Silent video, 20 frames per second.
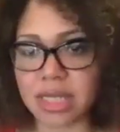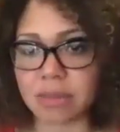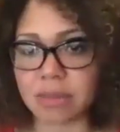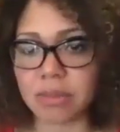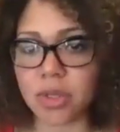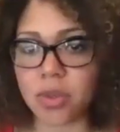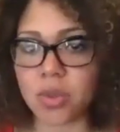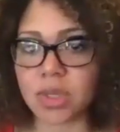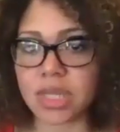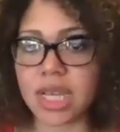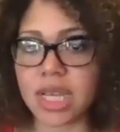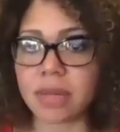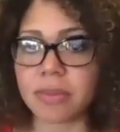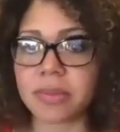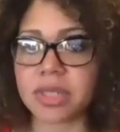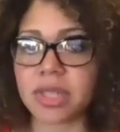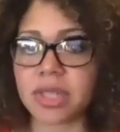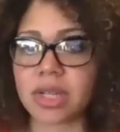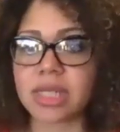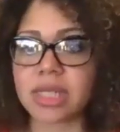in
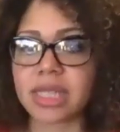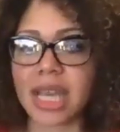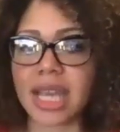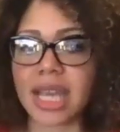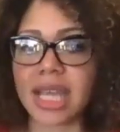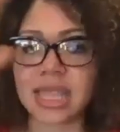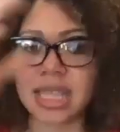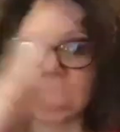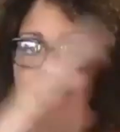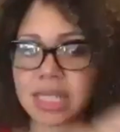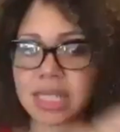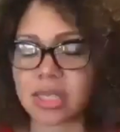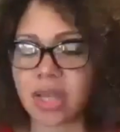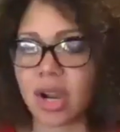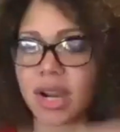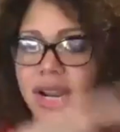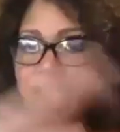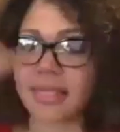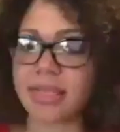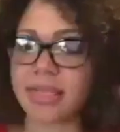museums, that are saying this is
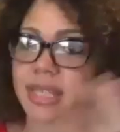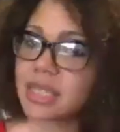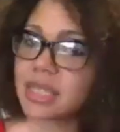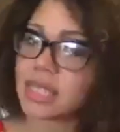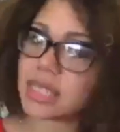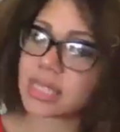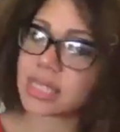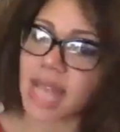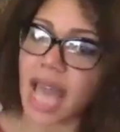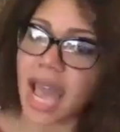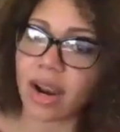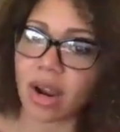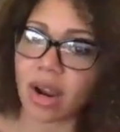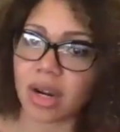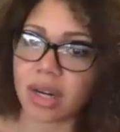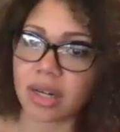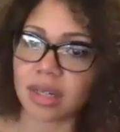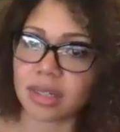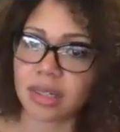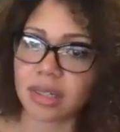art and this is not
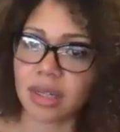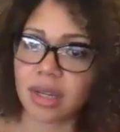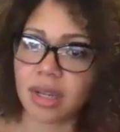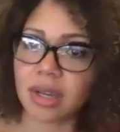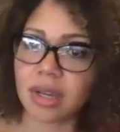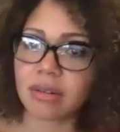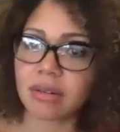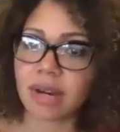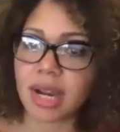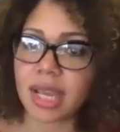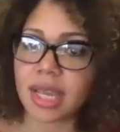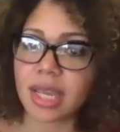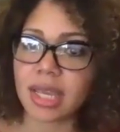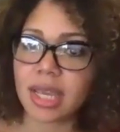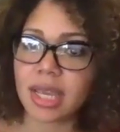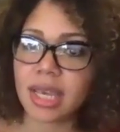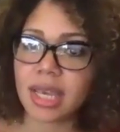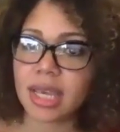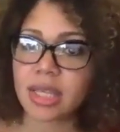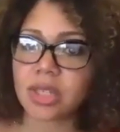art, right?
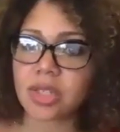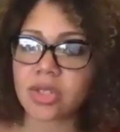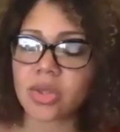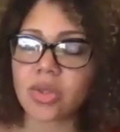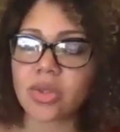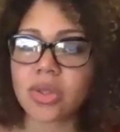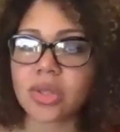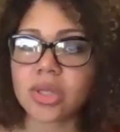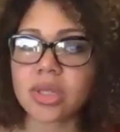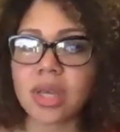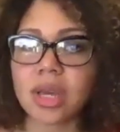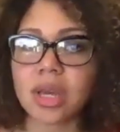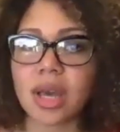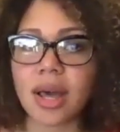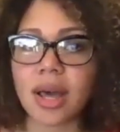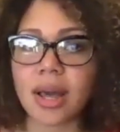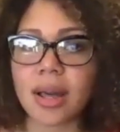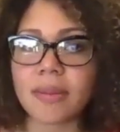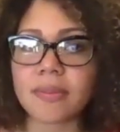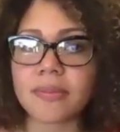And so
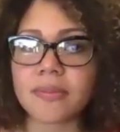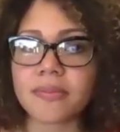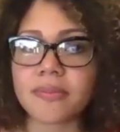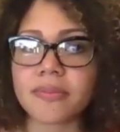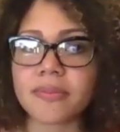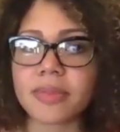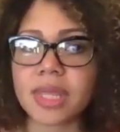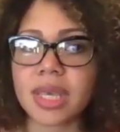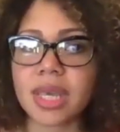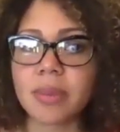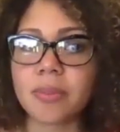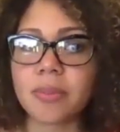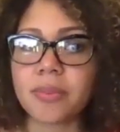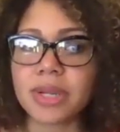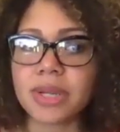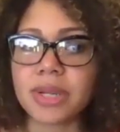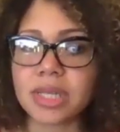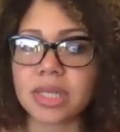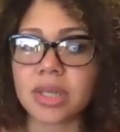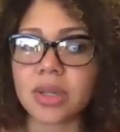um, it
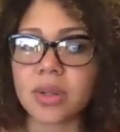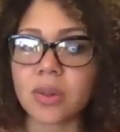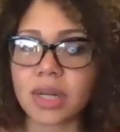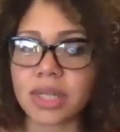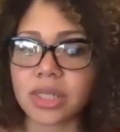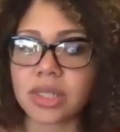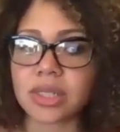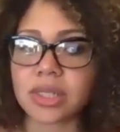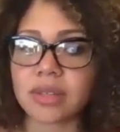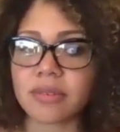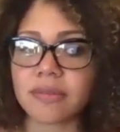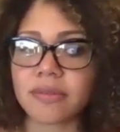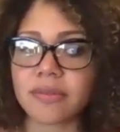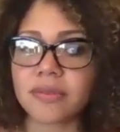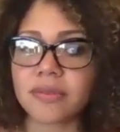brings the question of